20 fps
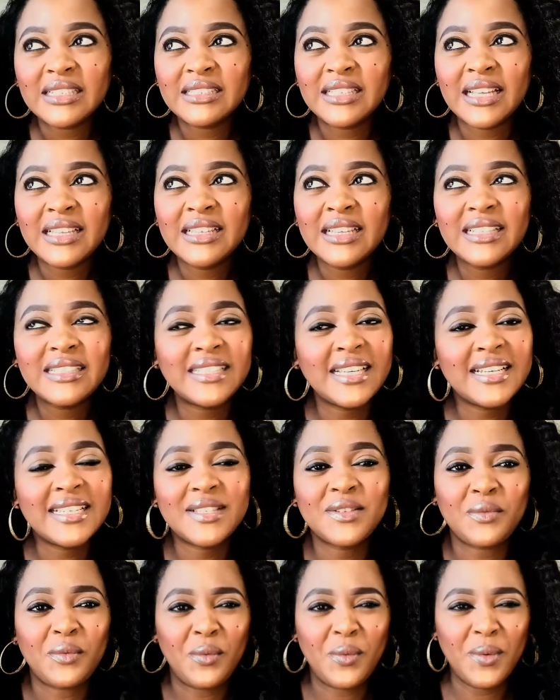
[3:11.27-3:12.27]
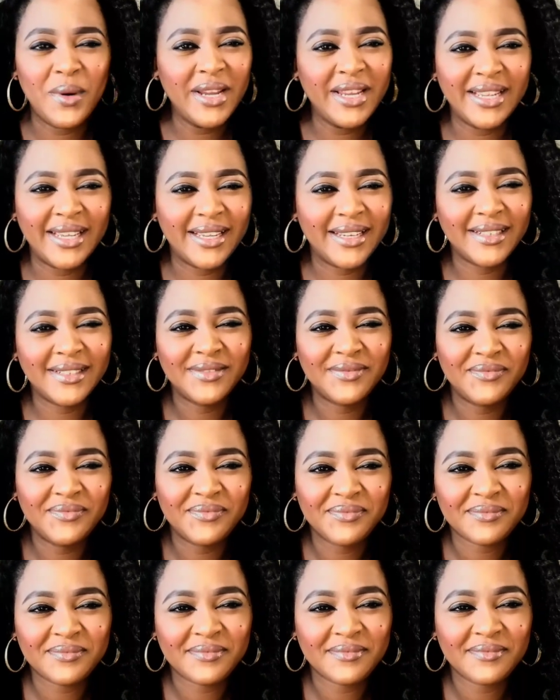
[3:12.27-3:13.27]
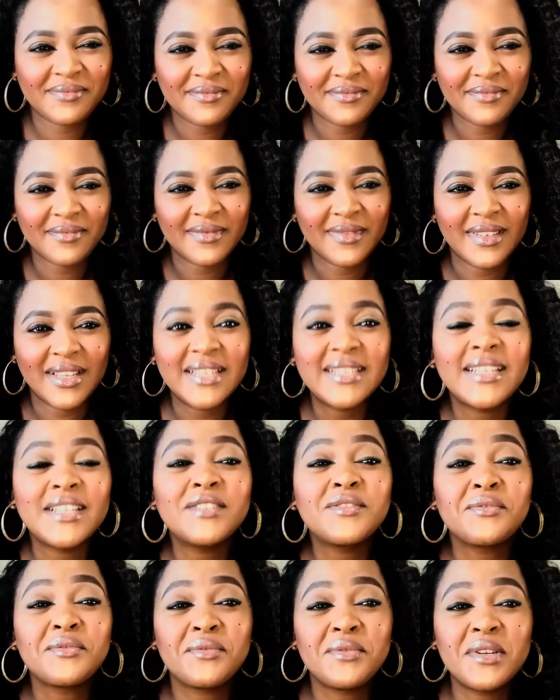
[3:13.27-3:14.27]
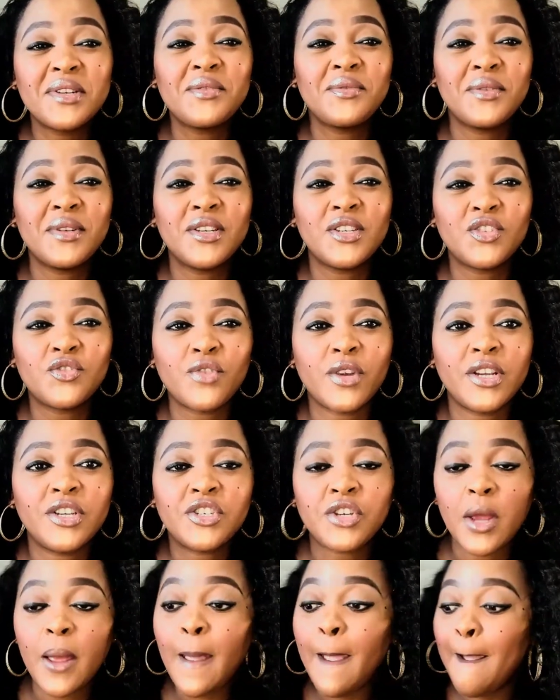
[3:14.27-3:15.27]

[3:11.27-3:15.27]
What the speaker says: That thing tastes weird. It tastes really, really strange.